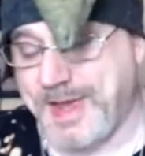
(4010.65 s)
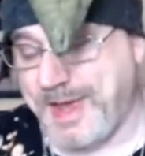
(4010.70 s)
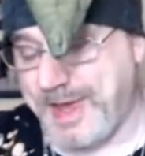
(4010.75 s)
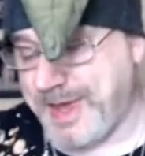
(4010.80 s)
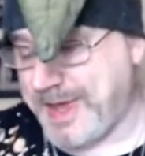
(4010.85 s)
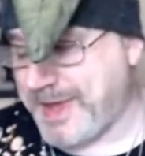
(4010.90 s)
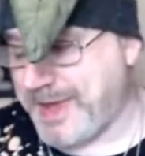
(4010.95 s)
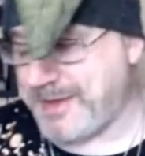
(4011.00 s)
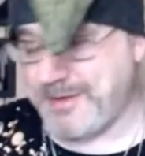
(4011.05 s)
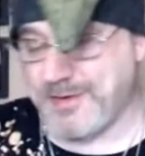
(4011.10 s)

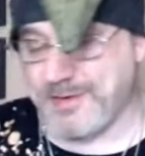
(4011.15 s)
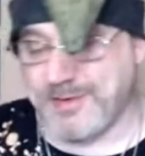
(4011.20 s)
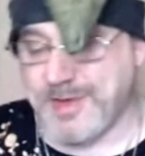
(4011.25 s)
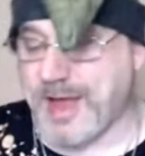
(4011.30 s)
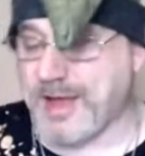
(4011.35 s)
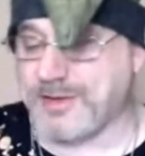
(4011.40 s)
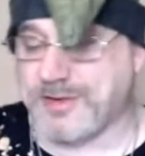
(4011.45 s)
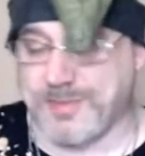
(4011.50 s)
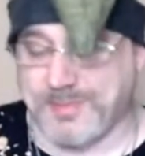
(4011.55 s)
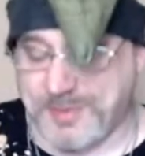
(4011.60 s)
And
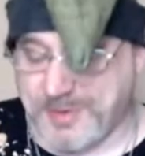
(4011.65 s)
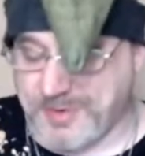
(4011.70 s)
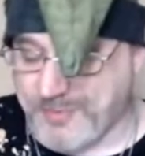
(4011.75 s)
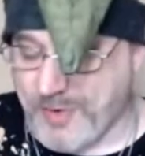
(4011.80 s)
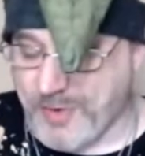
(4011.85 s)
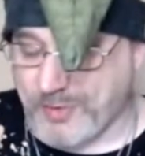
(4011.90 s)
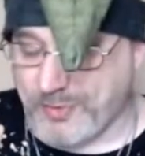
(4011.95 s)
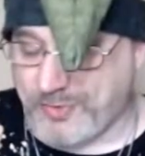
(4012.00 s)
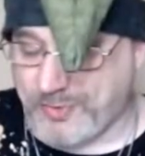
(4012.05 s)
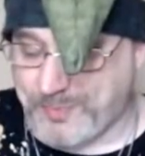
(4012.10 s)
not to be
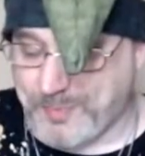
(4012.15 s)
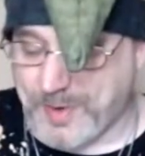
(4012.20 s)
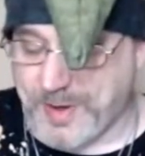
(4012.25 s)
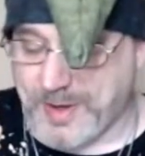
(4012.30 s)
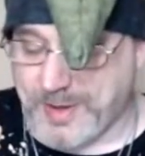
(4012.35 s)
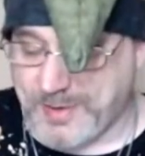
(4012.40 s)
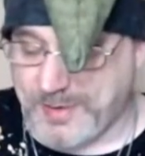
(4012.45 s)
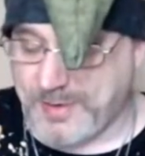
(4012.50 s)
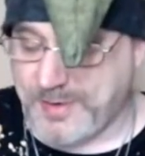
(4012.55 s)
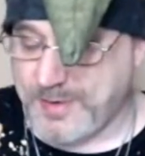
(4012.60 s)
gross,
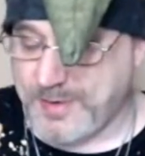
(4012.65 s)
but